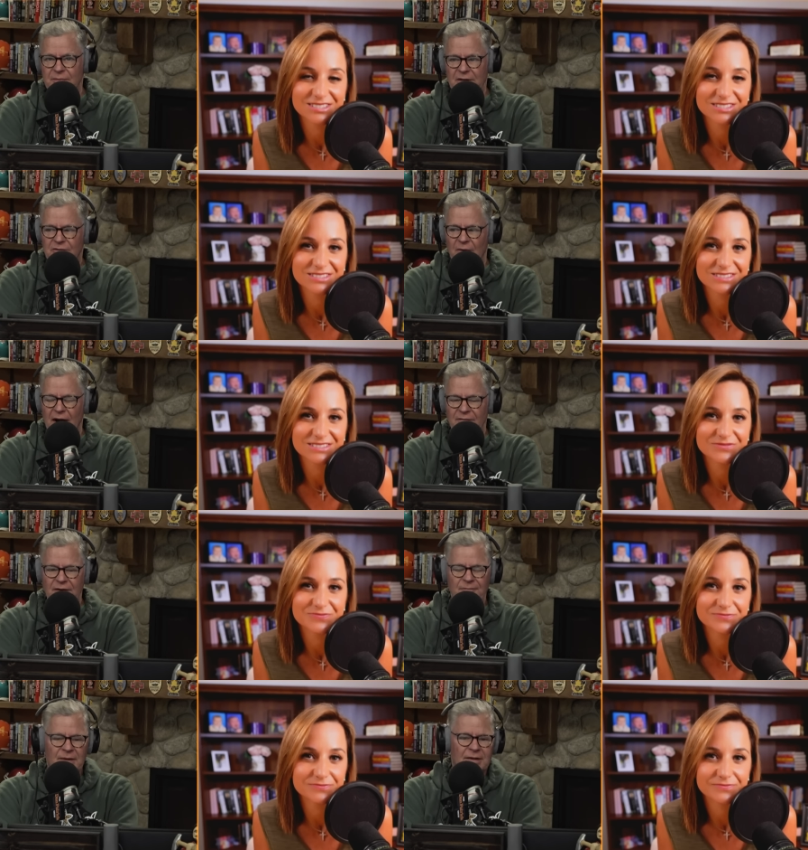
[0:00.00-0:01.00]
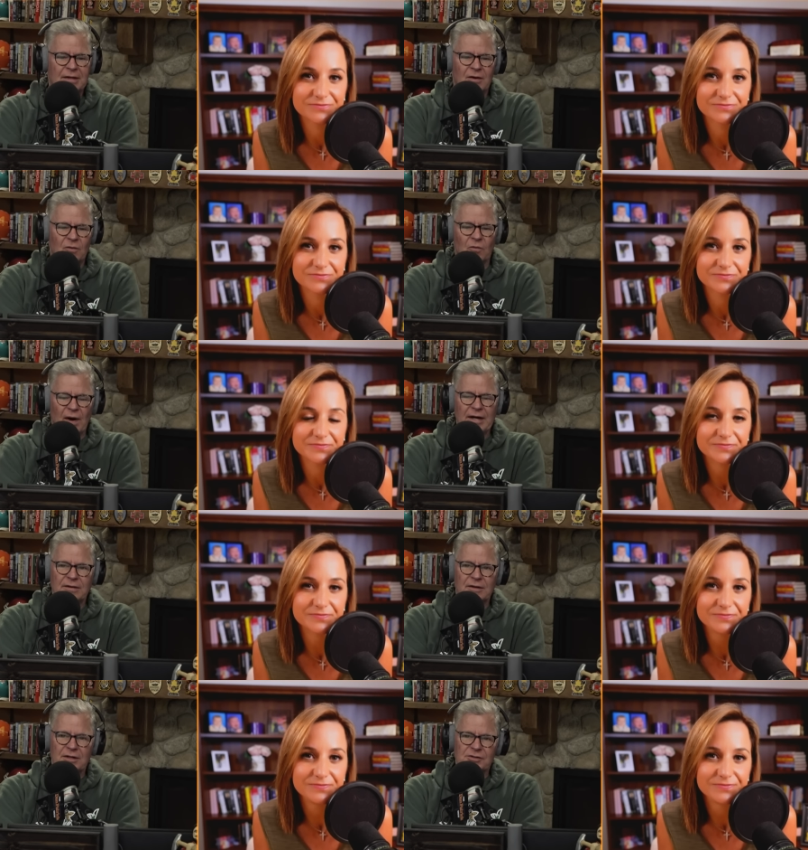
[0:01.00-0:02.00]
Speaker 1: thriving. When
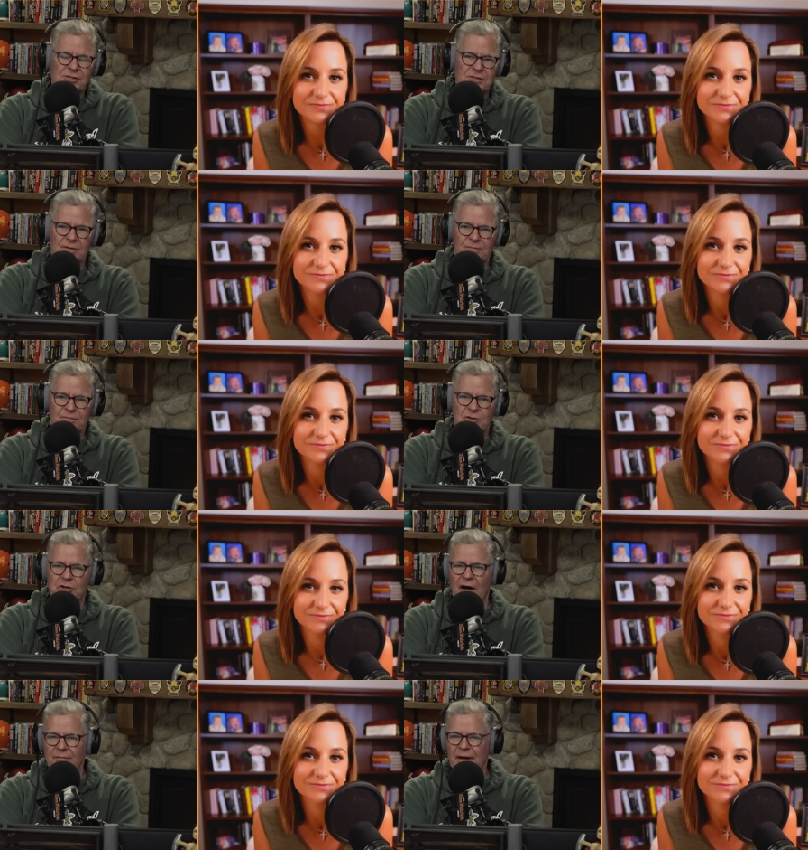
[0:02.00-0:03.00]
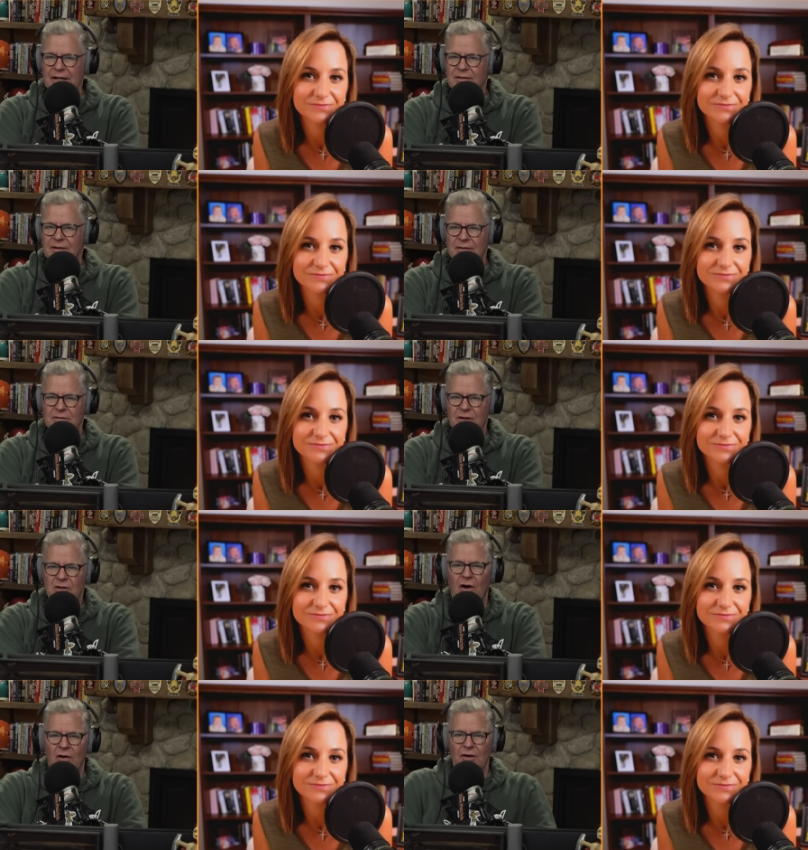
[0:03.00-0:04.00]
does Sean make the, the
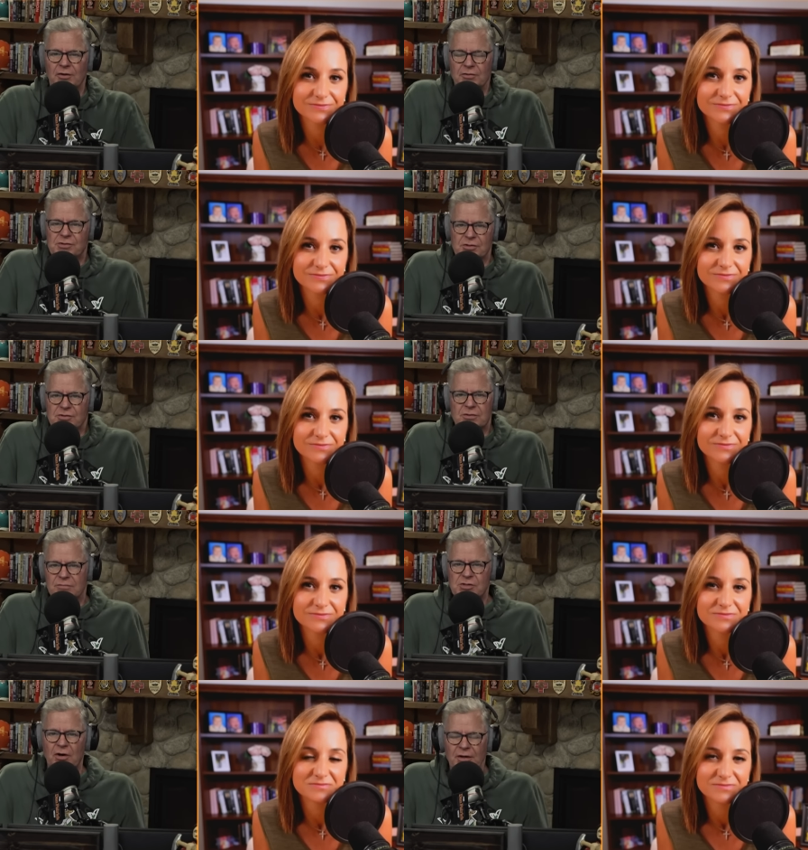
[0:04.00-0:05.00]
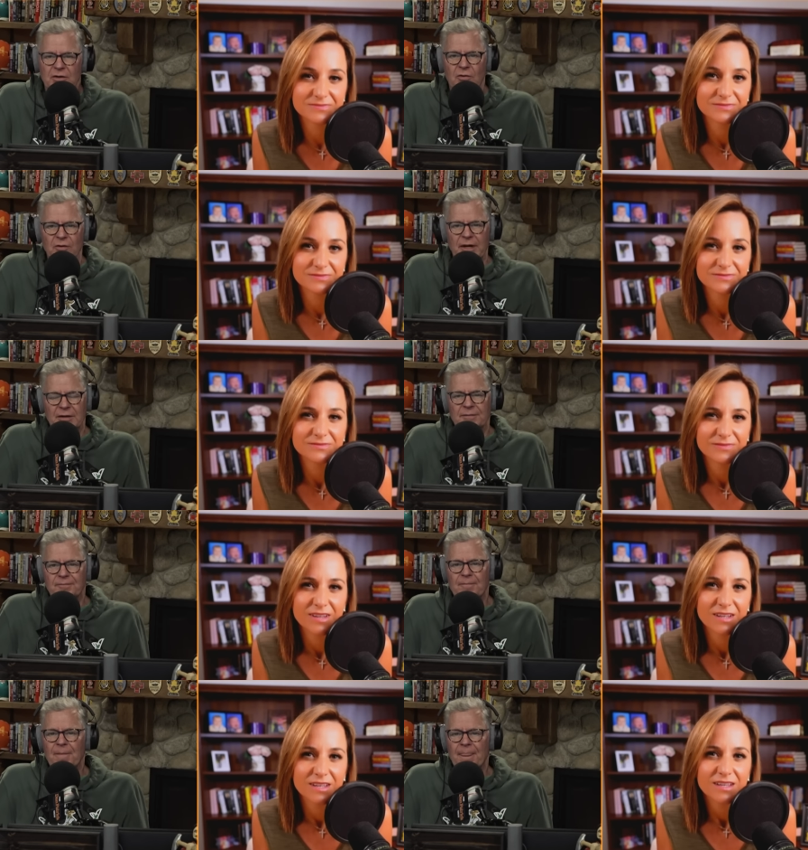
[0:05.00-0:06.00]
call on who's his starting quarterback?
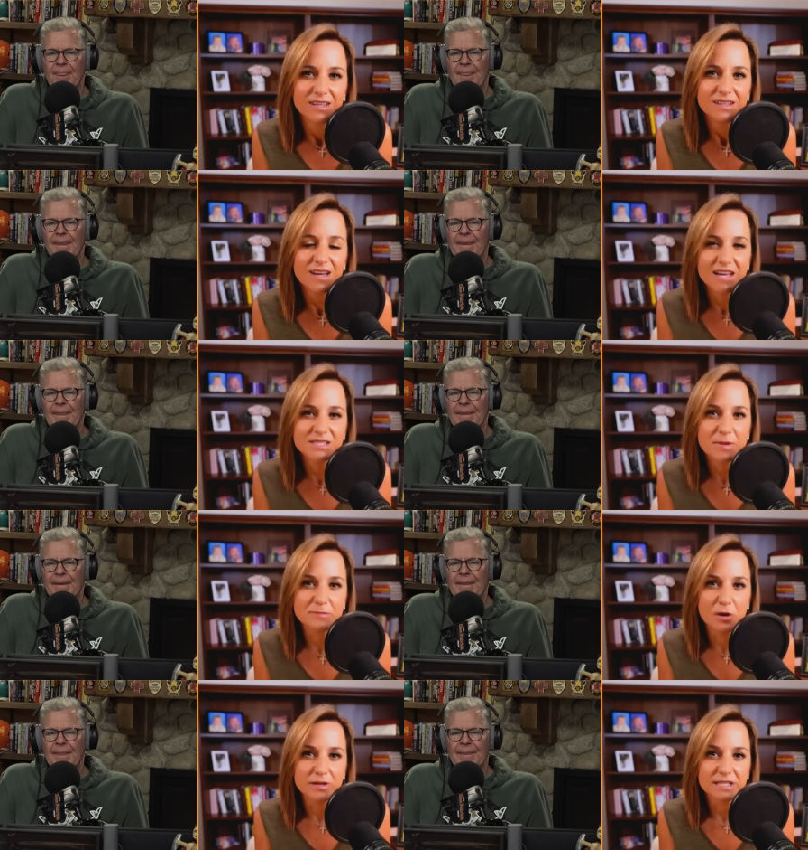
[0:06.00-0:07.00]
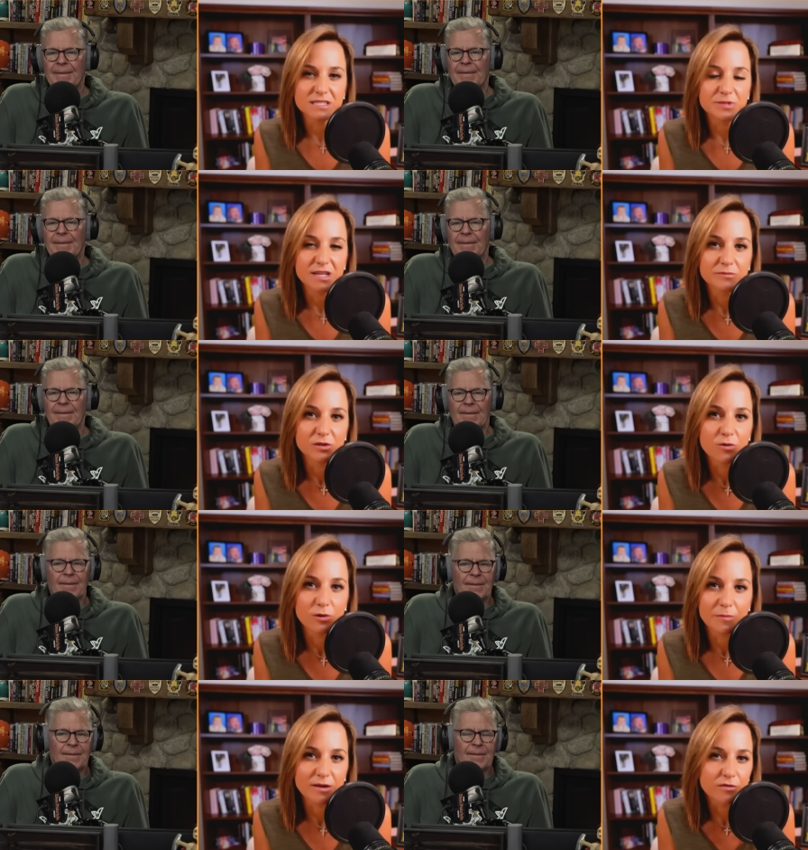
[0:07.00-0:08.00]
Speaker 2: Yeah, I expect Bo Nix to be named the
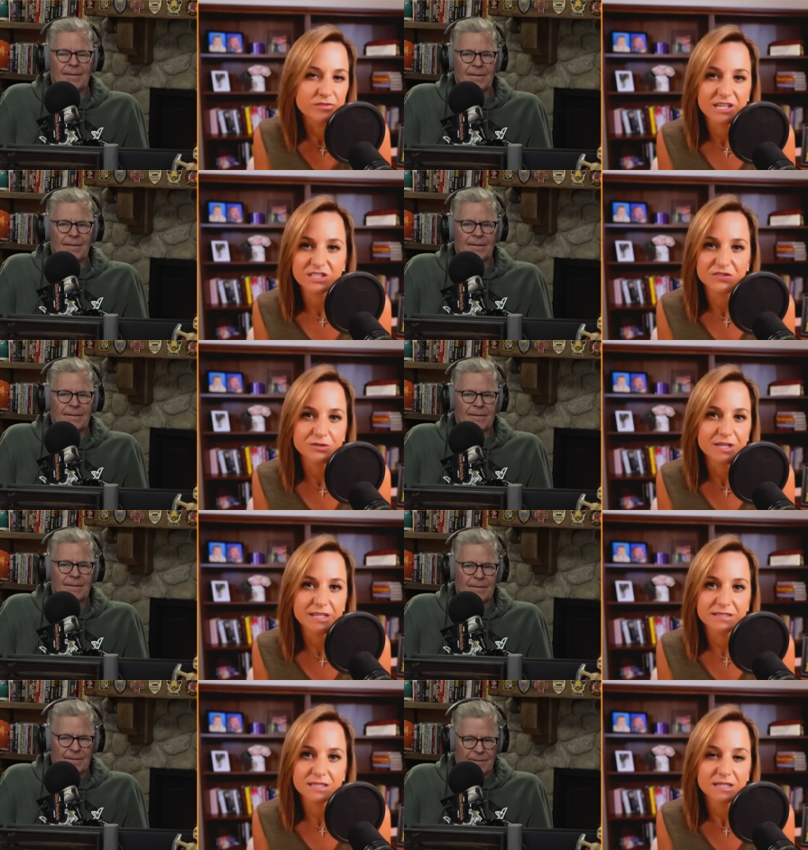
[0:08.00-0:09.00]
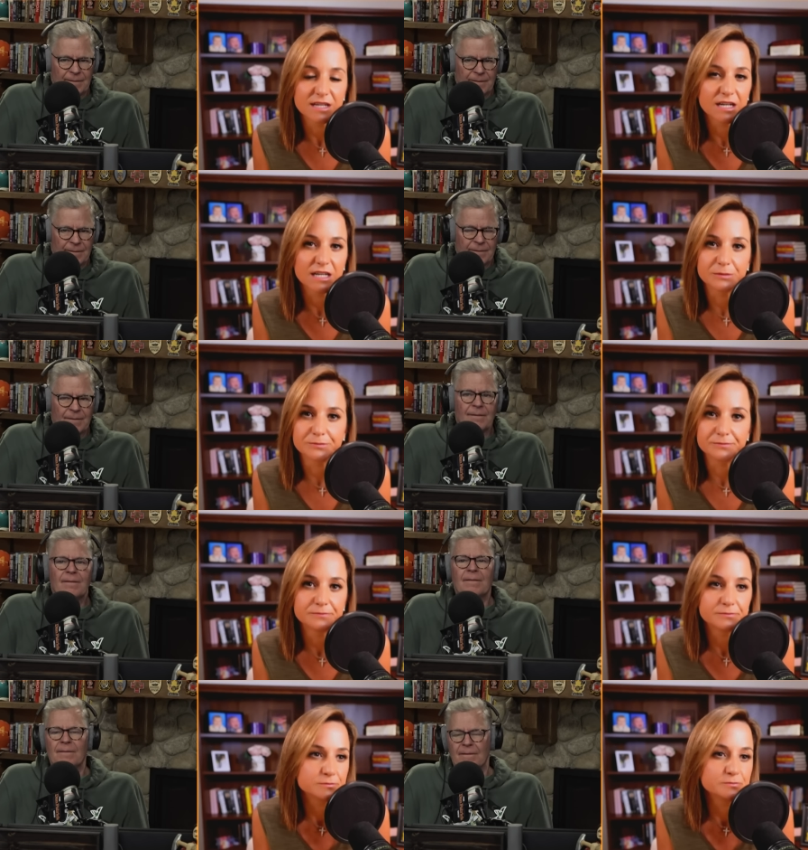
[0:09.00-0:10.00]
quarterback over the next few days. Um,
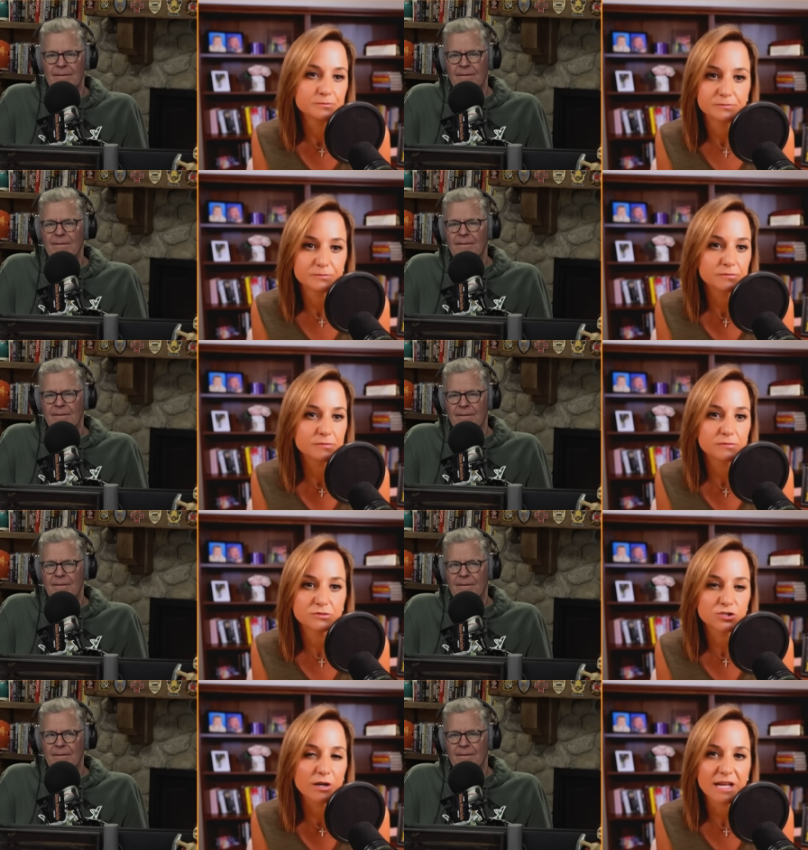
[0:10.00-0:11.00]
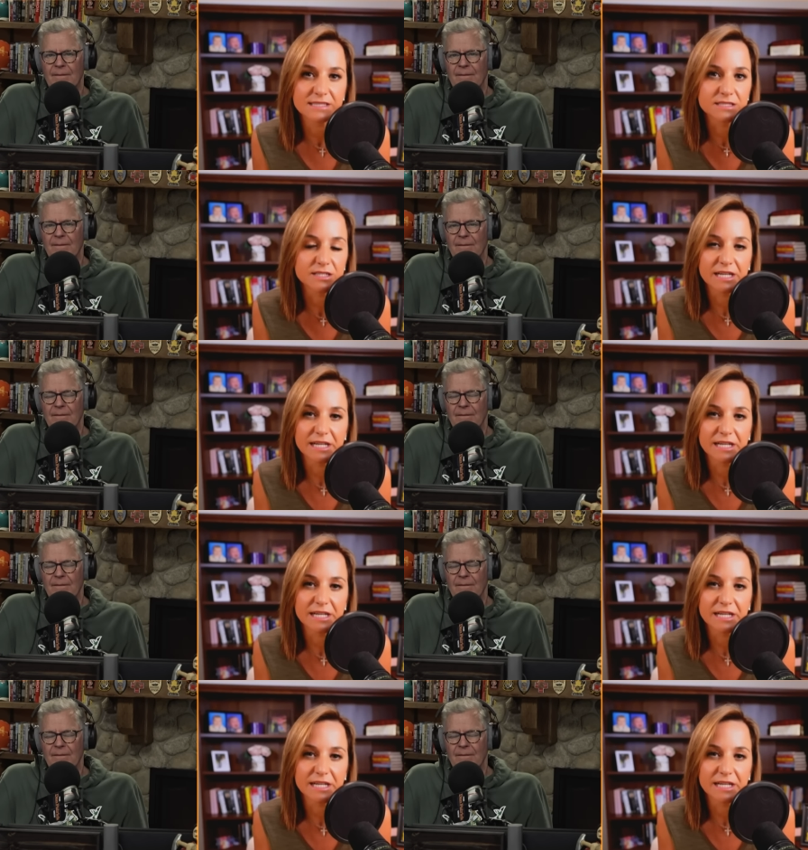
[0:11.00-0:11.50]
Sean hasn't done any